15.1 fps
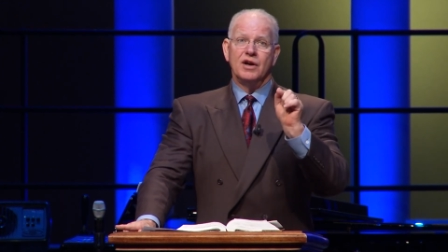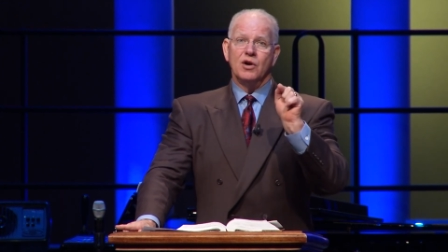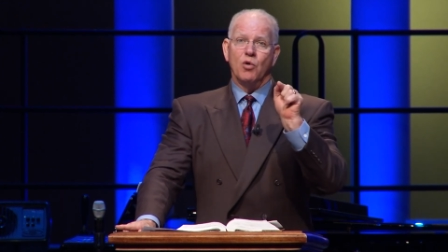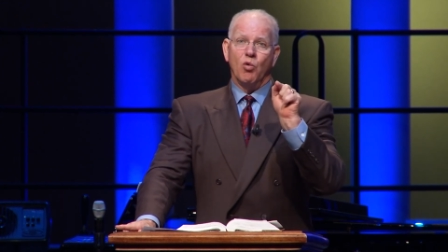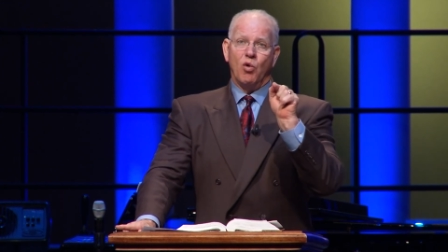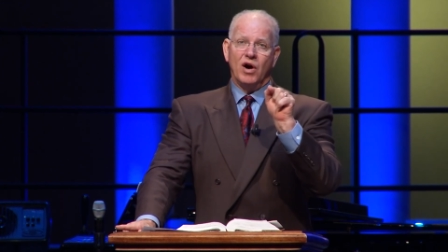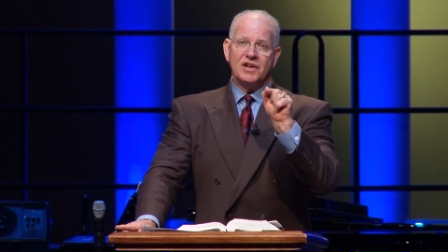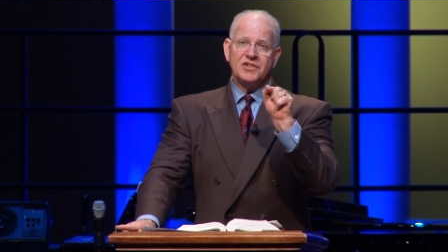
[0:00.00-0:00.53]

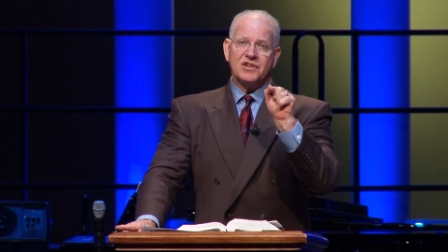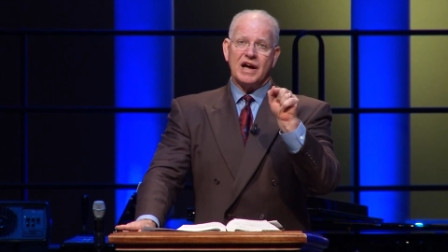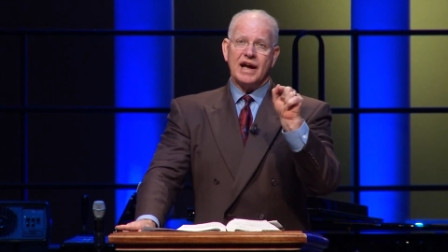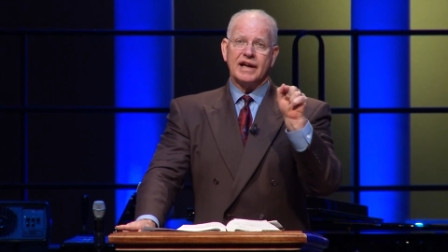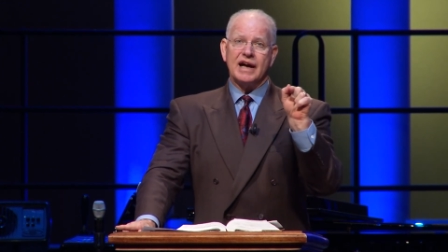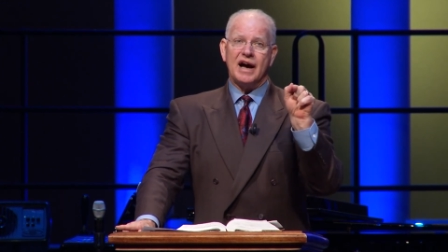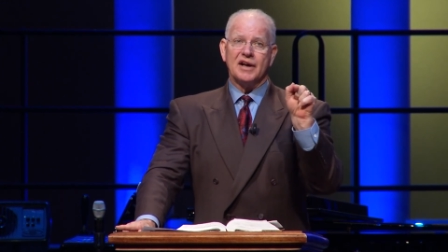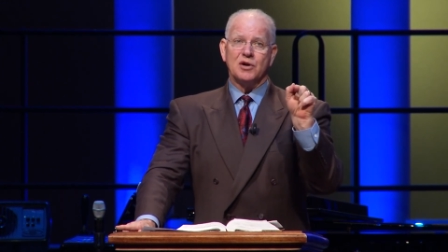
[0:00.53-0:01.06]
Once I
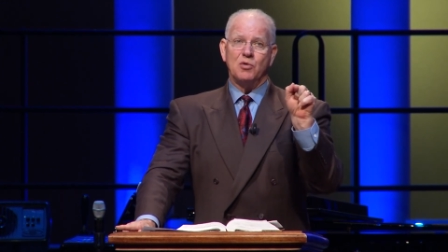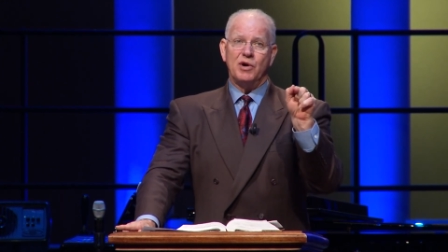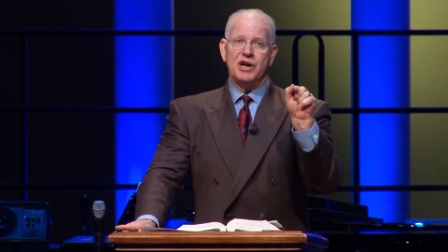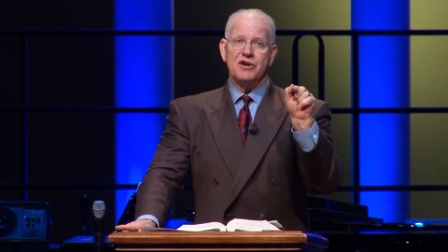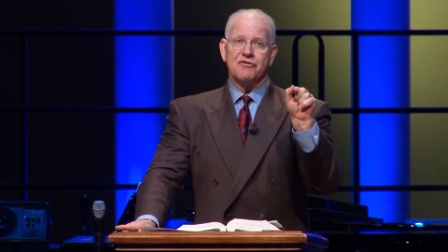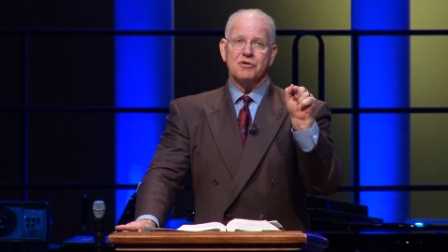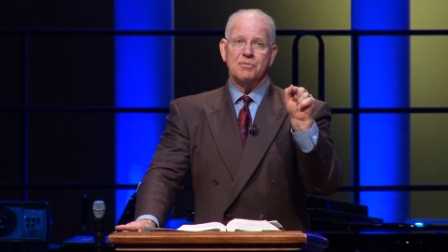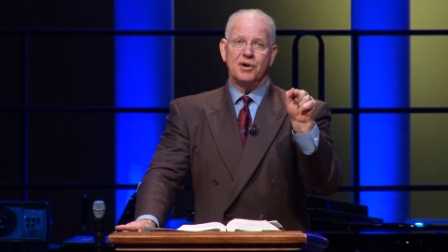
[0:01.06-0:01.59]
got away
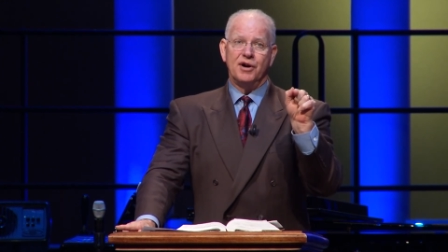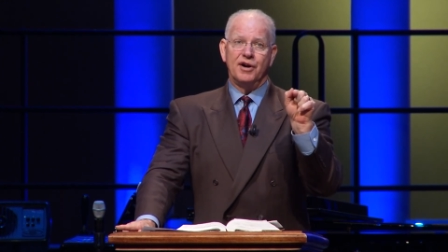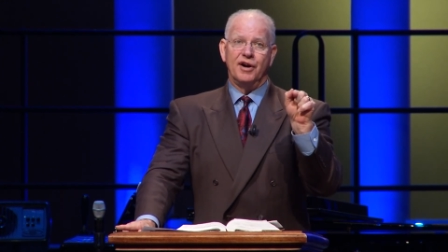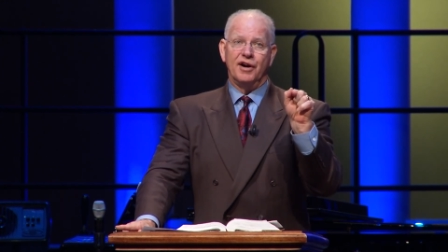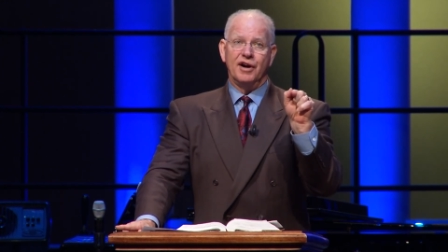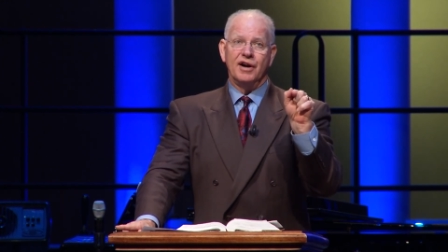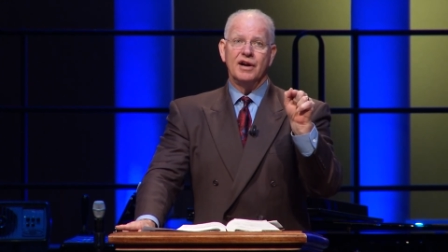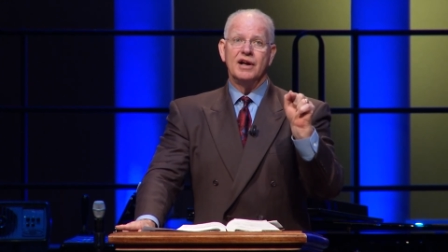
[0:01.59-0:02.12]
from
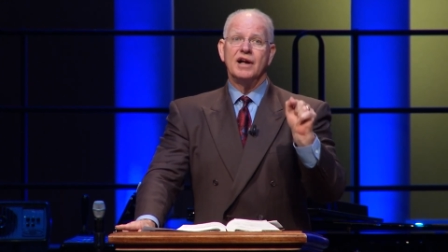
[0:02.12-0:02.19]
her,